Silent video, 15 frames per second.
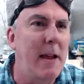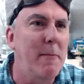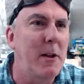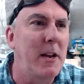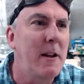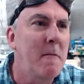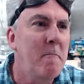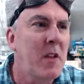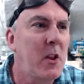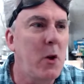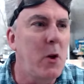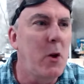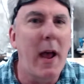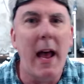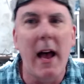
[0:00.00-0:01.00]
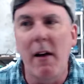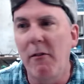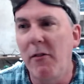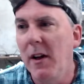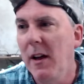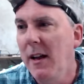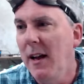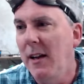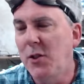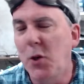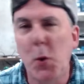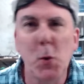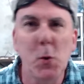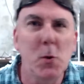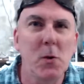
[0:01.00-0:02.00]
And you have
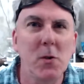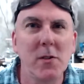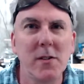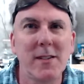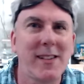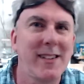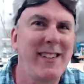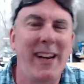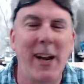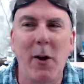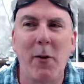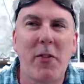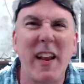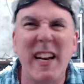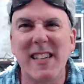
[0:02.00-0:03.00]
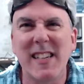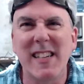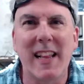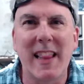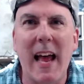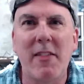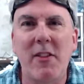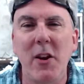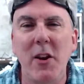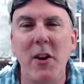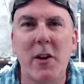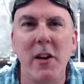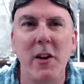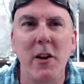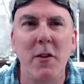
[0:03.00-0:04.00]
tools, things like that you
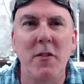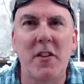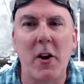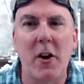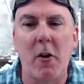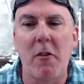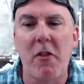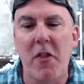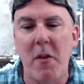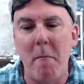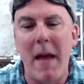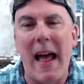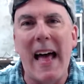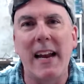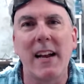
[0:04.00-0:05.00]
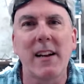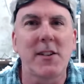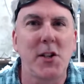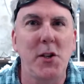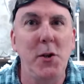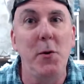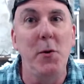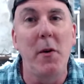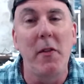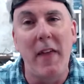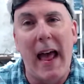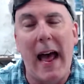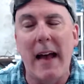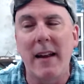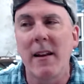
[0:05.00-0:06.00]
can use that are thematic to
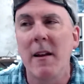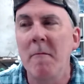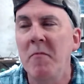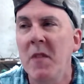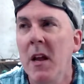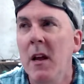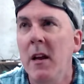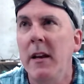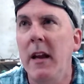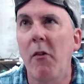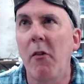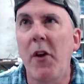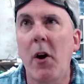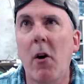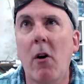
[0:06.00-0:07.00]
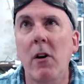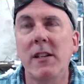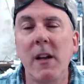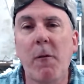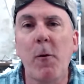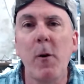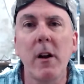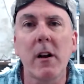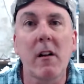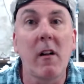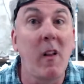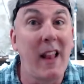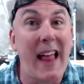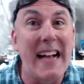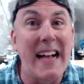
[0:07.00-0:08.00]
that. Now, there are different
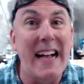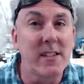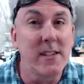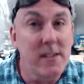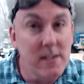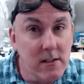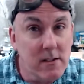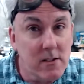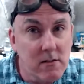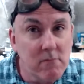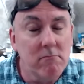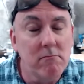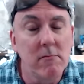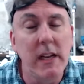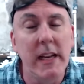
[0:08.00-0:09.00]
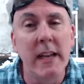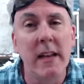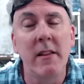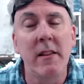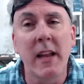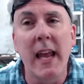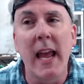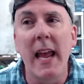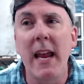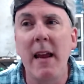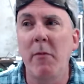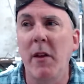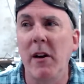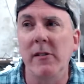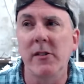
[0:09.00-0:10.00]
classes in the game.
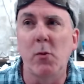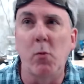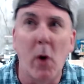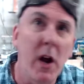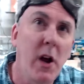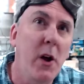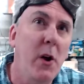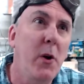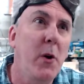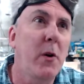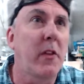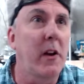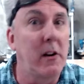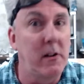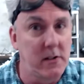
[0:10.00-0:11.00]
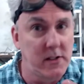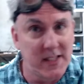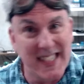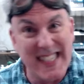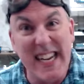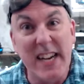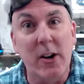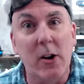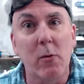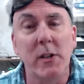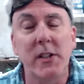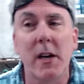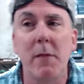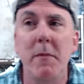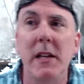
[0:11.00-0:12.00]
There's Rogue, there's Seeker,
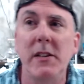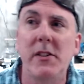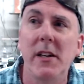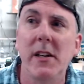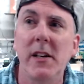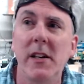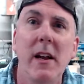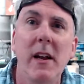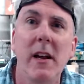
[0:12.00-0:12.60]
which I mentioned.